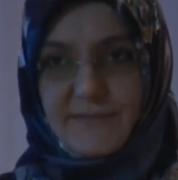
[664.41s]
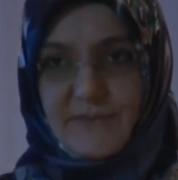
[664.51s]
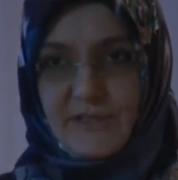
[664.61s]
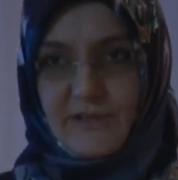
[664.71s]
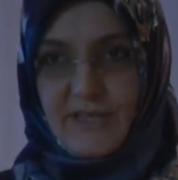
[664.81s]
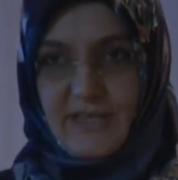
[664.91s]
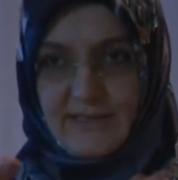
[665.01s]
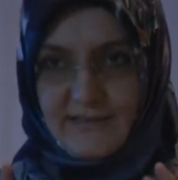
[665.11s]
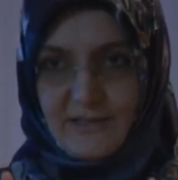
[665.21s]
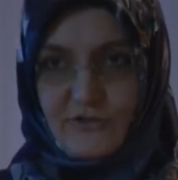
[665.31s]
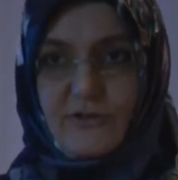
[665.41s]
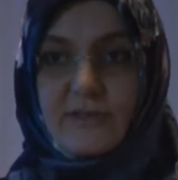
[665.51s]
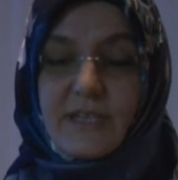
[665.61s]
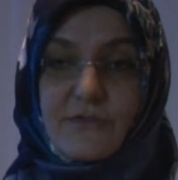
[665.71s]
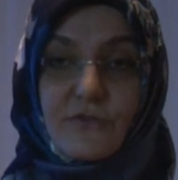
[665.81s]
So he
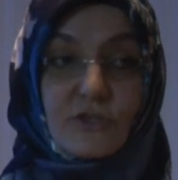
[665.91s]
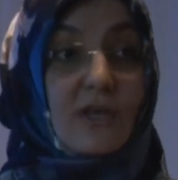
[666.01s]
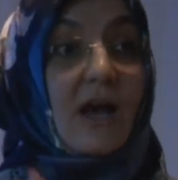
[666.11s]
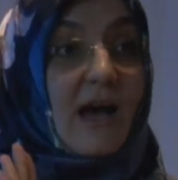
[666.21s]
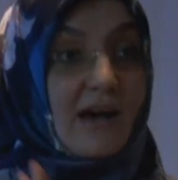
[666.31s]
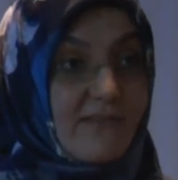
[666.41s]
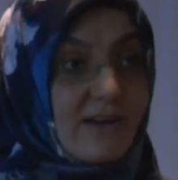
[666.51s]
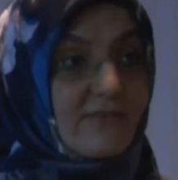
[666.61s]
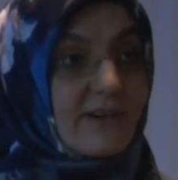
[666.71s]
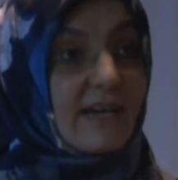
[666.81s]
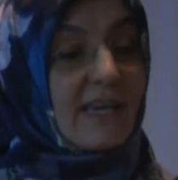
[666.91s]
strongly refused. However,